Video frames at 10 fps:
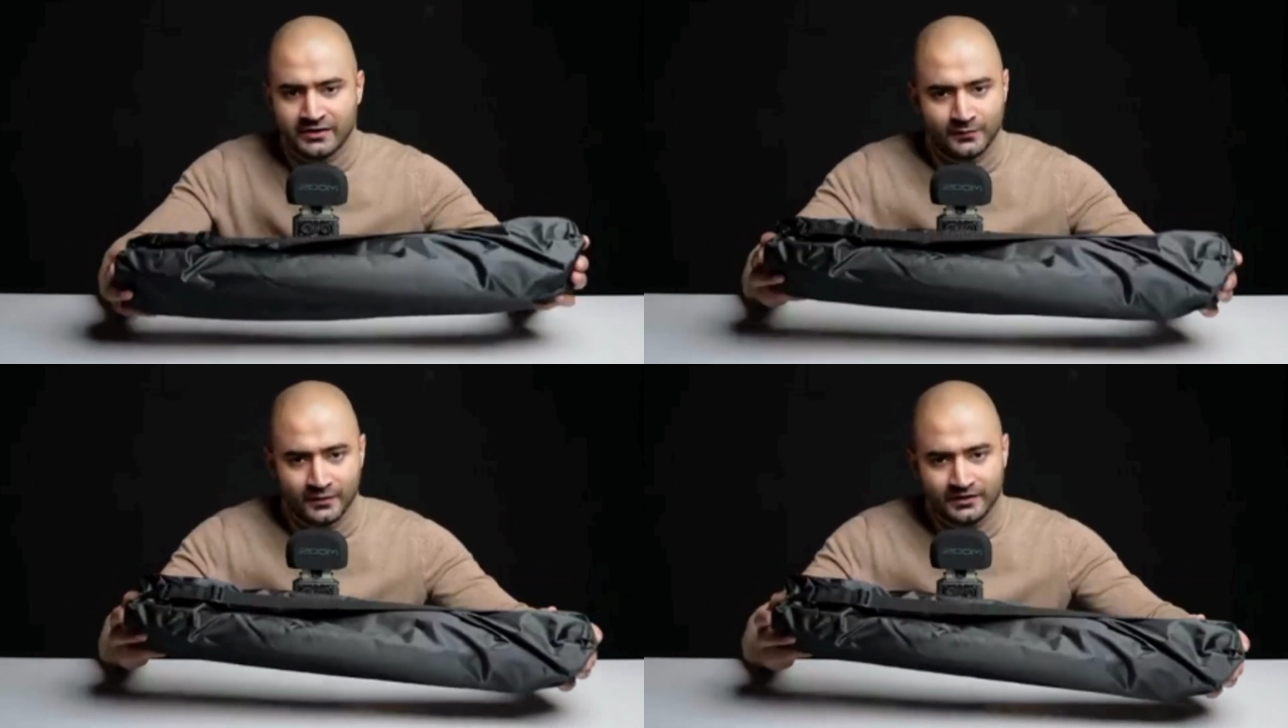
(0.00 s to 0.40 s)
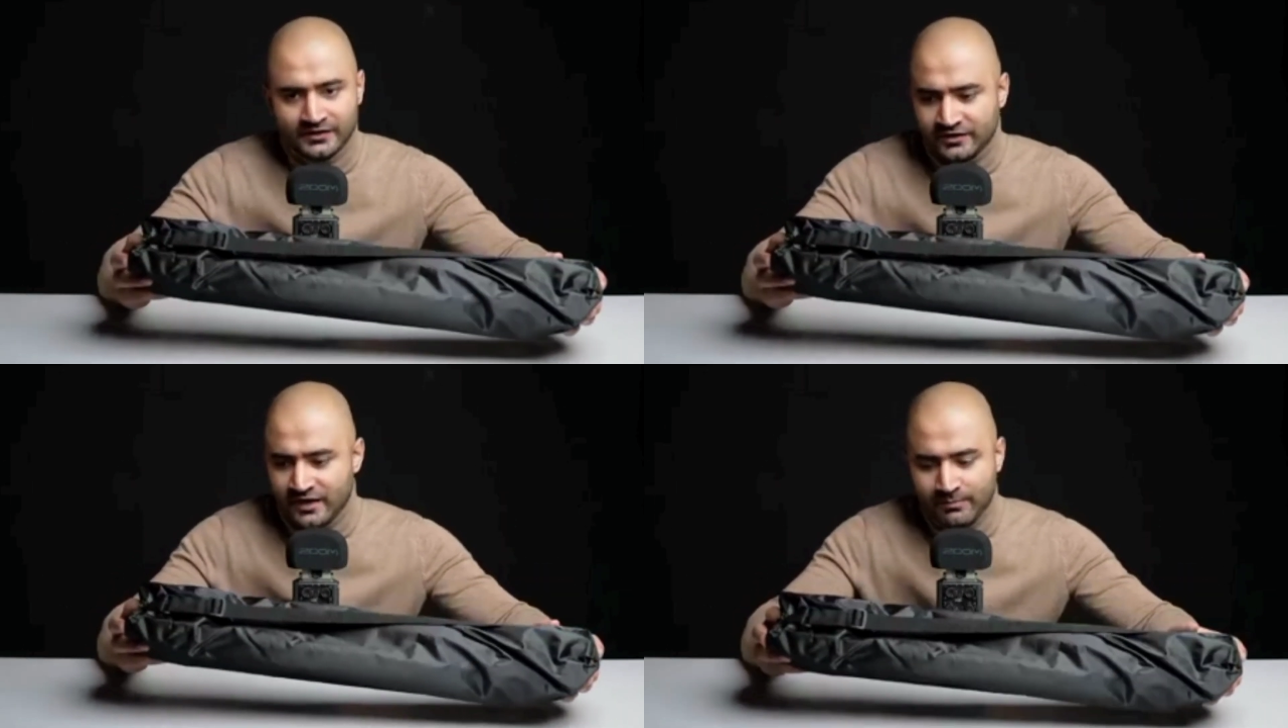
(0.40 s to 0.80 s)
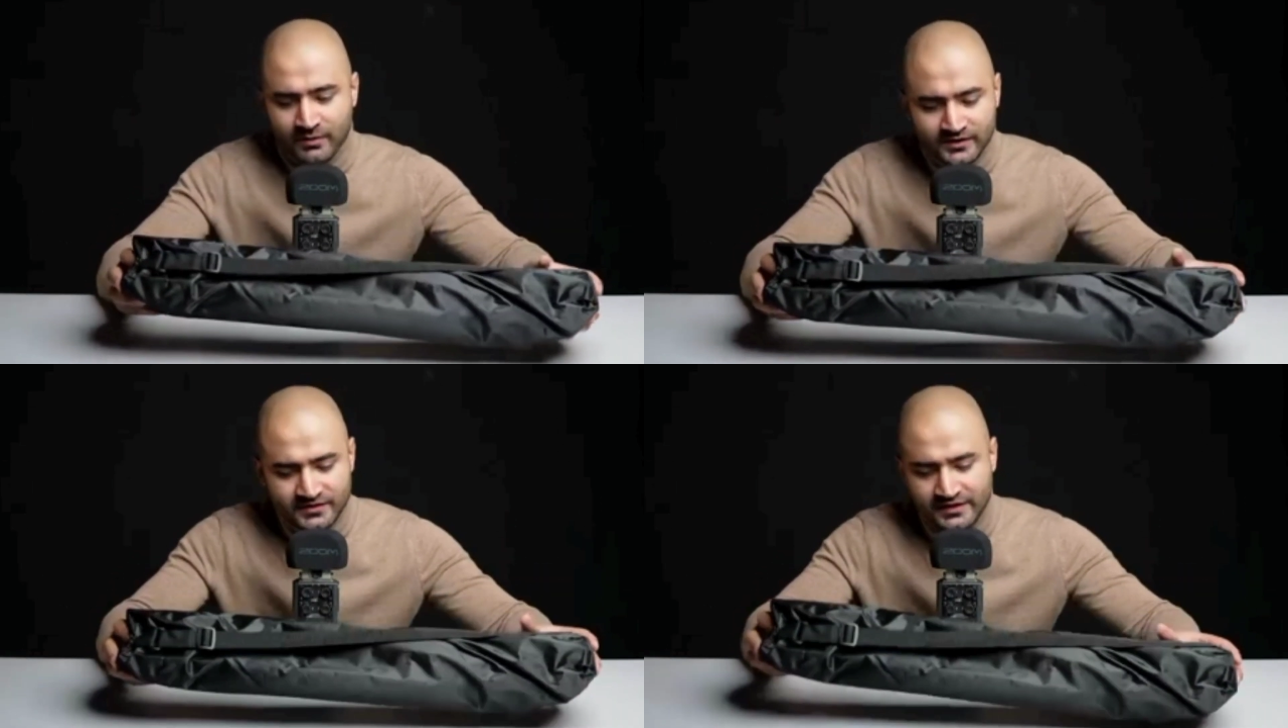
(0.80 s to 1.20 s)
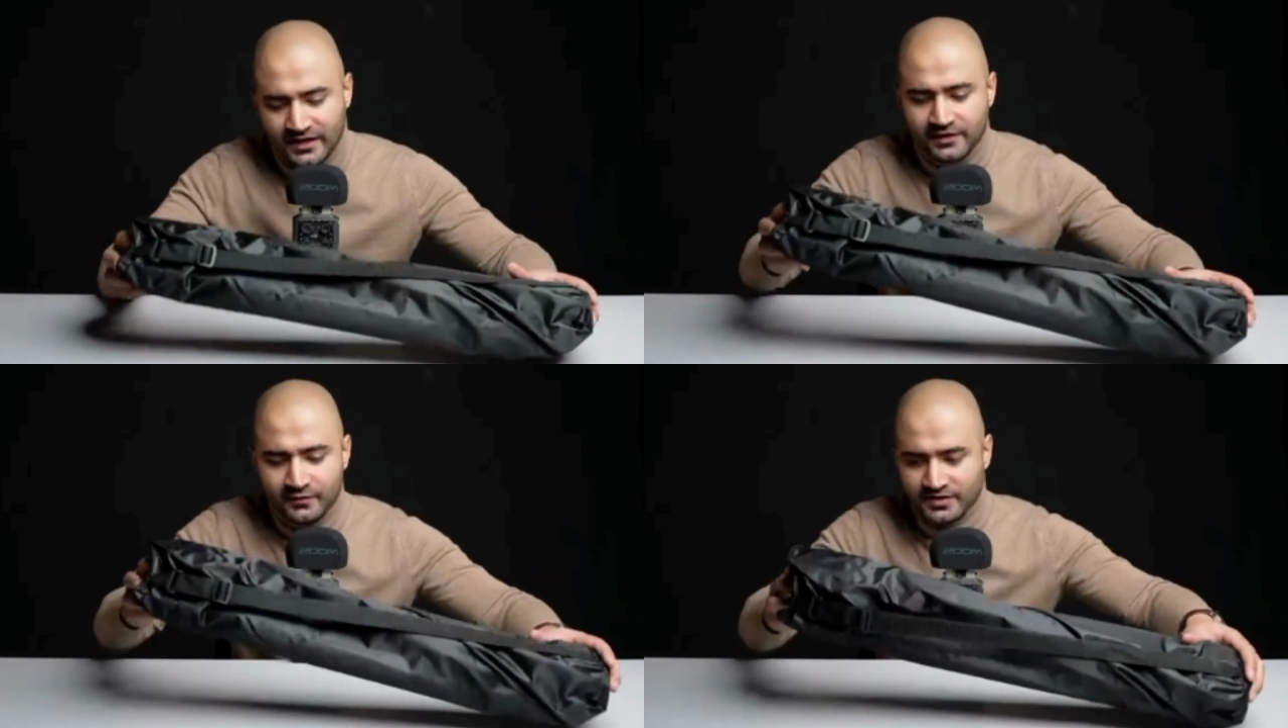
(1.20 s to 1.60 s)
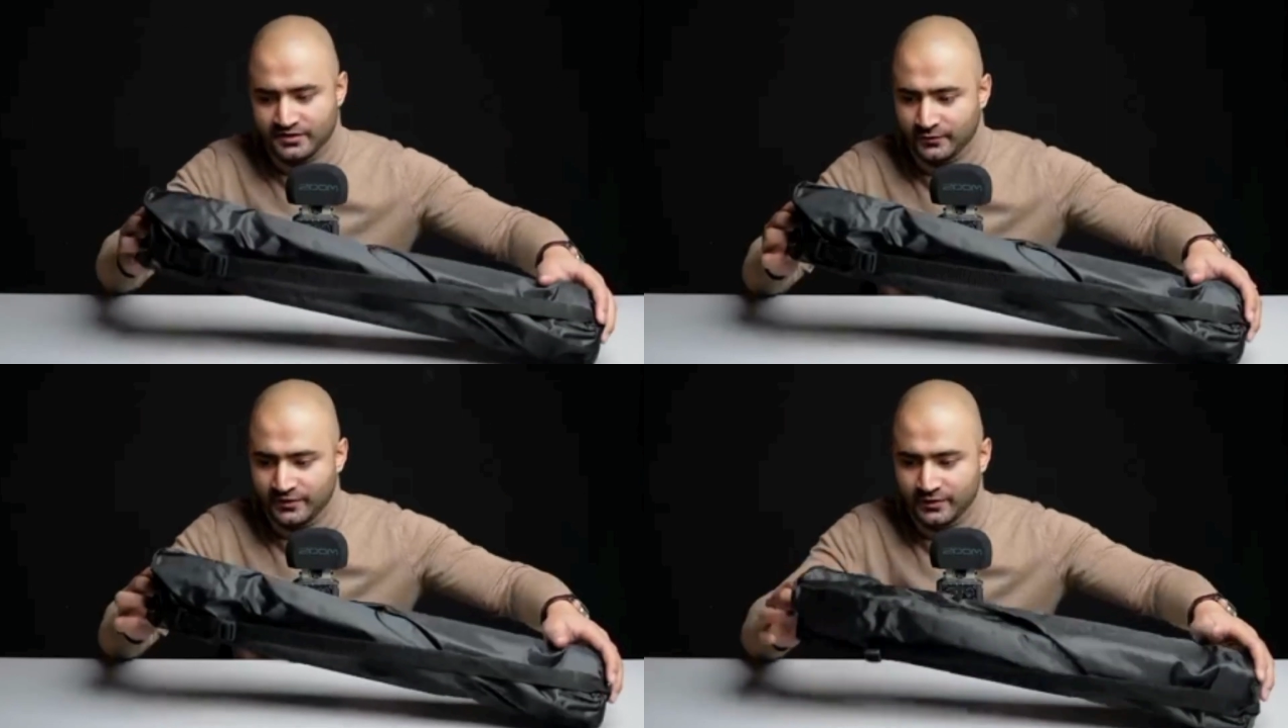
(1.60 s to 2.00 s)
with the tripod stand, which is a
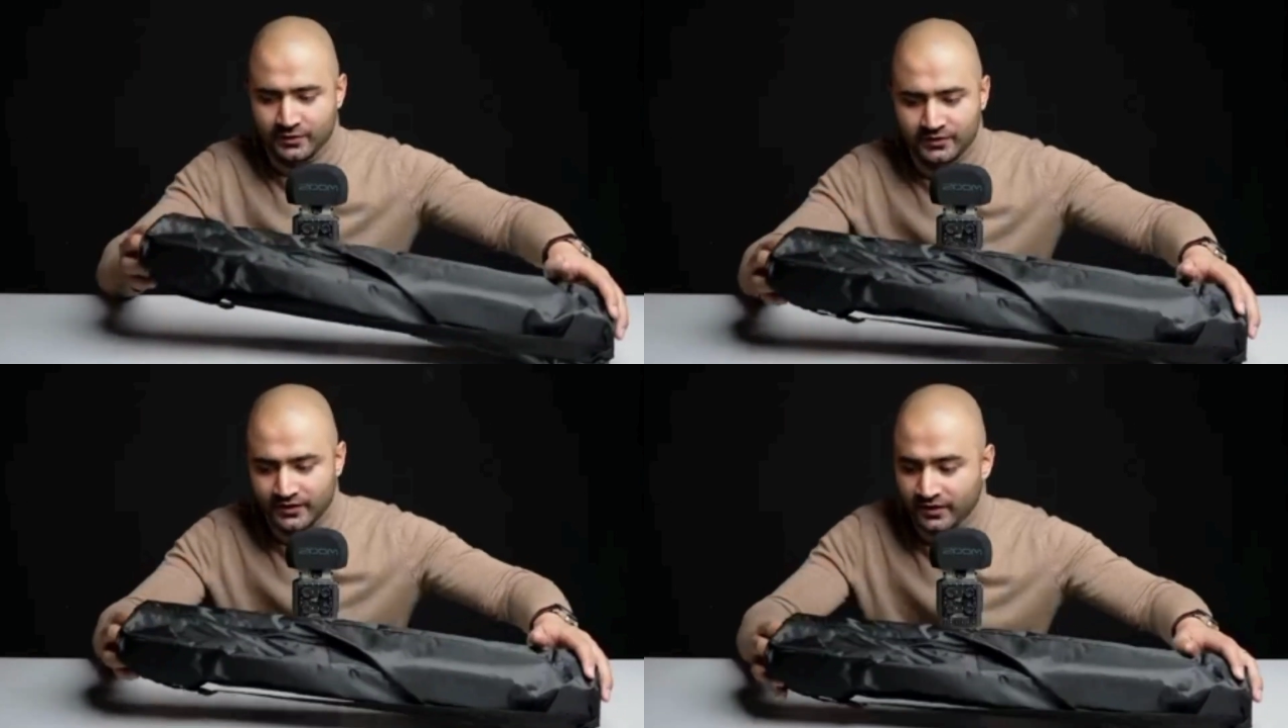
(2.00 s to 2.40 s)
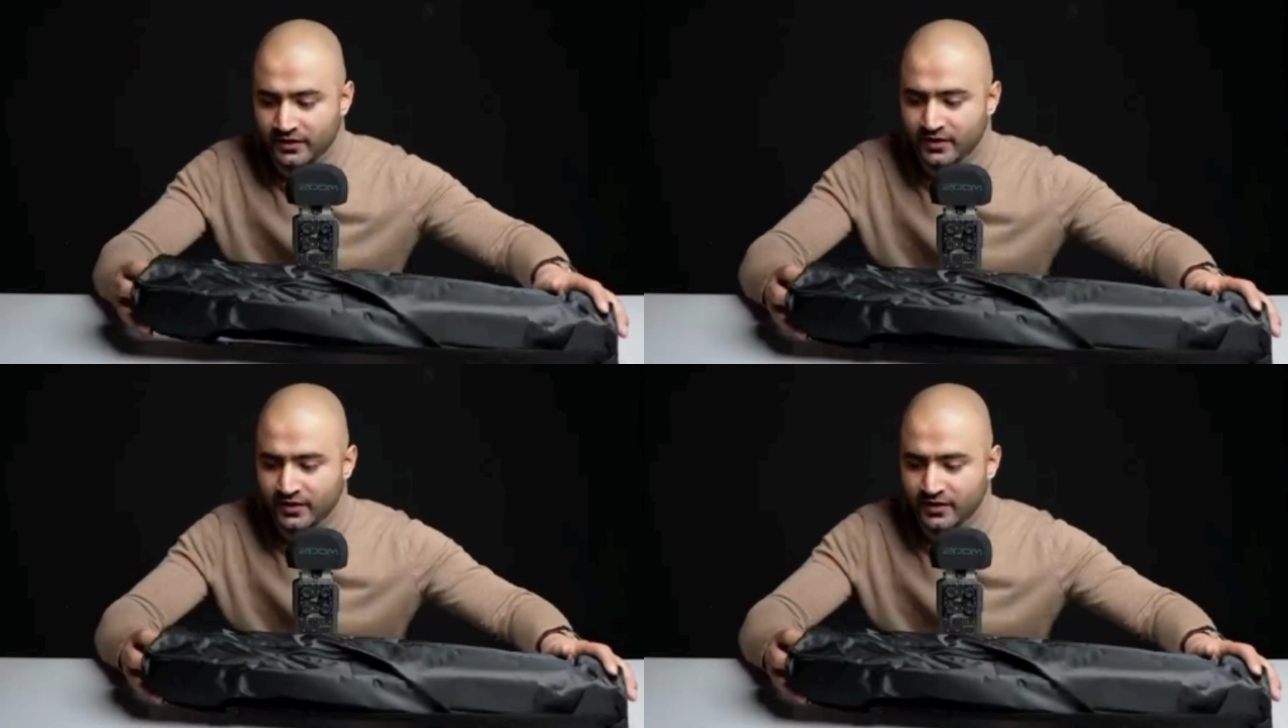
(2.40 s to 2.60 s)
very good thing.